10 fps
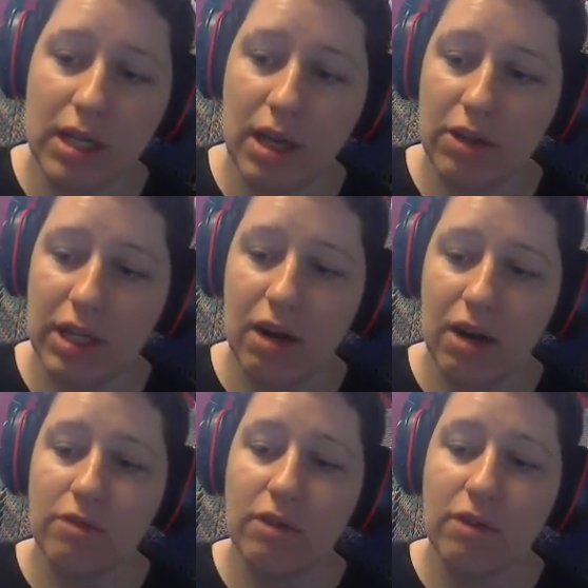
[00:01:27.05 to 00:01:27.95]
another
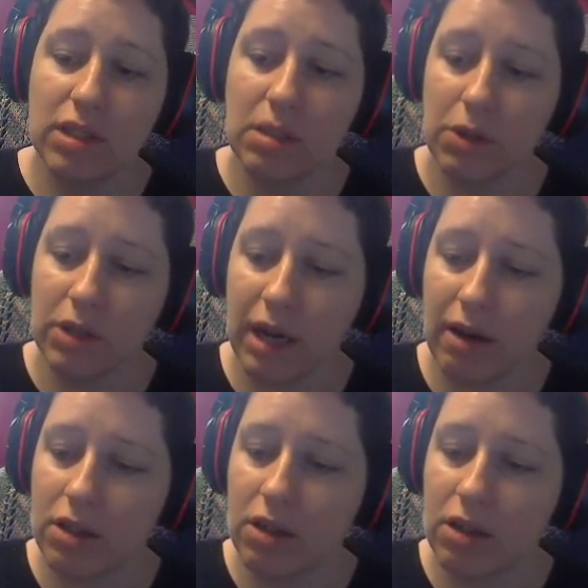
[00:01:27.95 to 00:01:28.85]
character, very similar
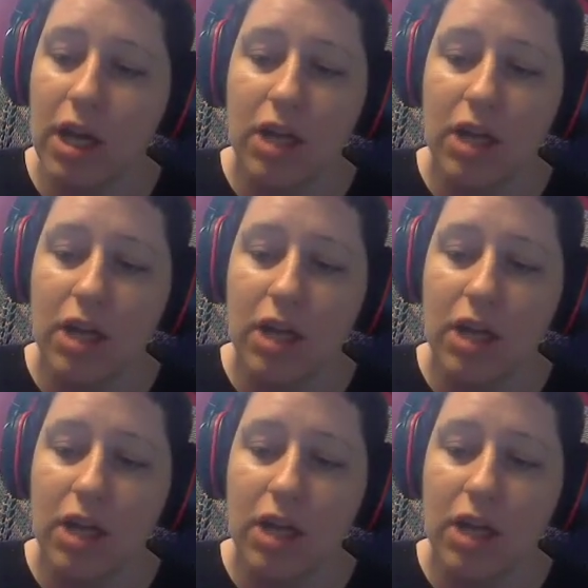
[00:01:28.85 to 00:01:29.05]
character.